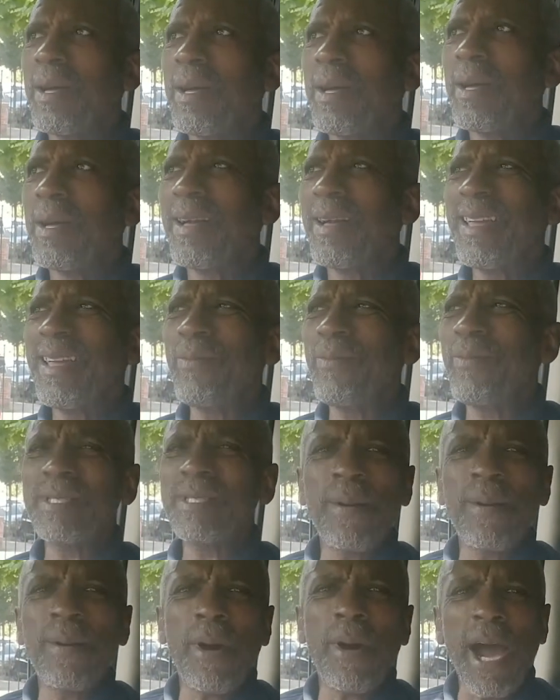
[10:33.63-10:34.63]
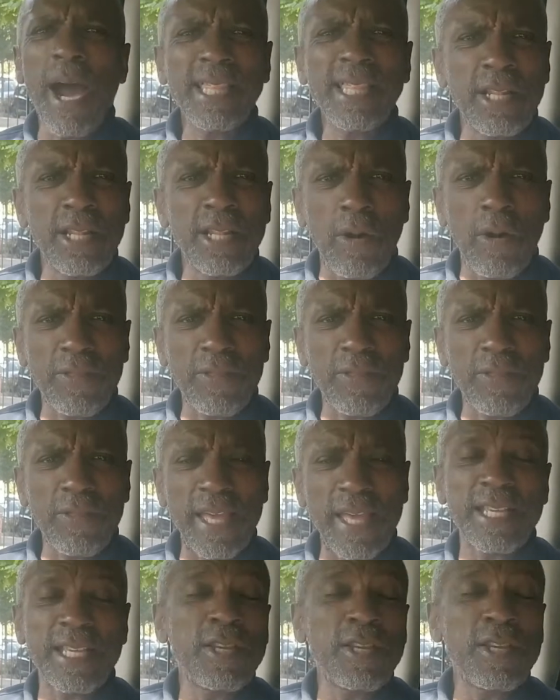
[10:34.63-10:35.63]
it was them analog things. You
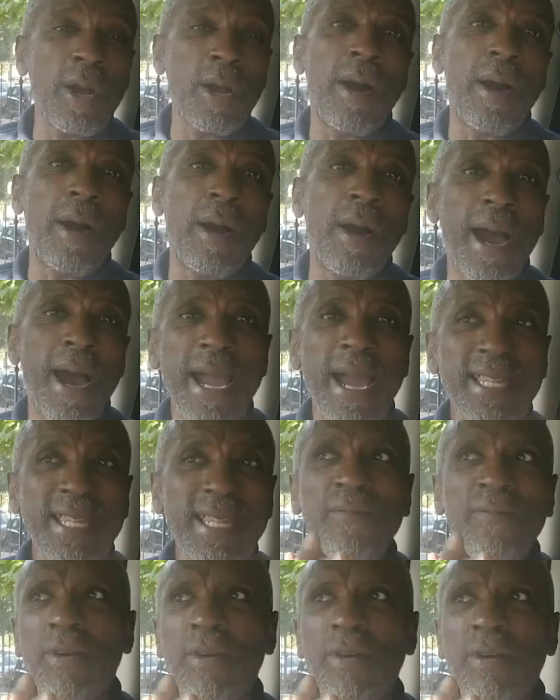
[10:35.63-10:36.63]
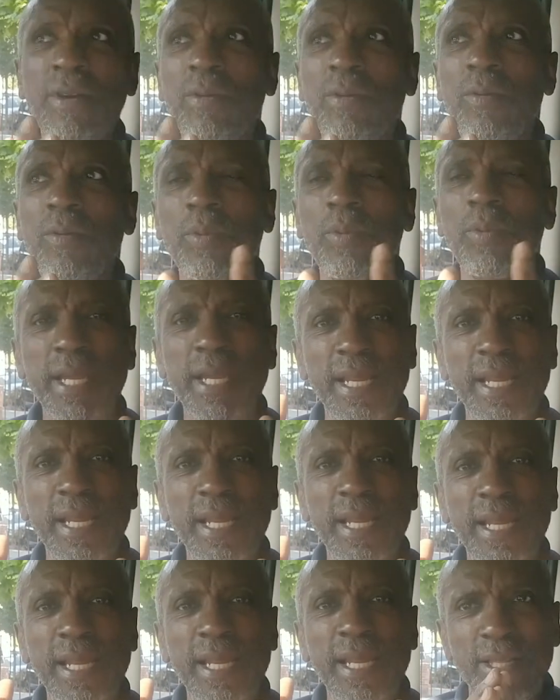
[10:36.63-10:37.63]
know what? I never really
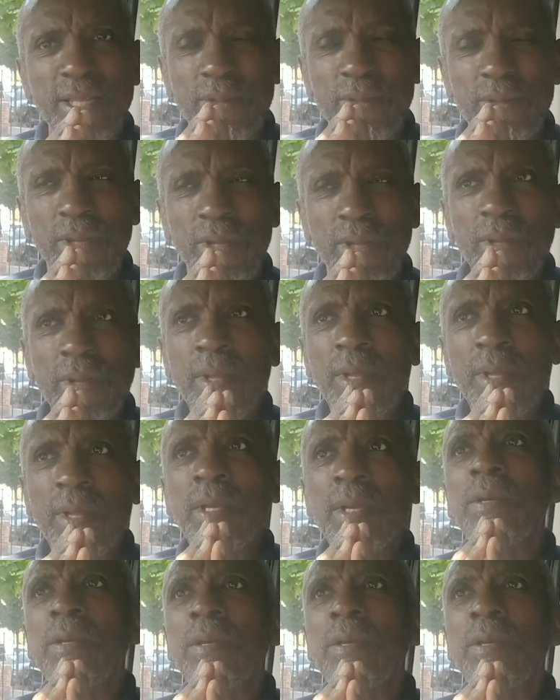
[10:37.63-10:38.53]
had. The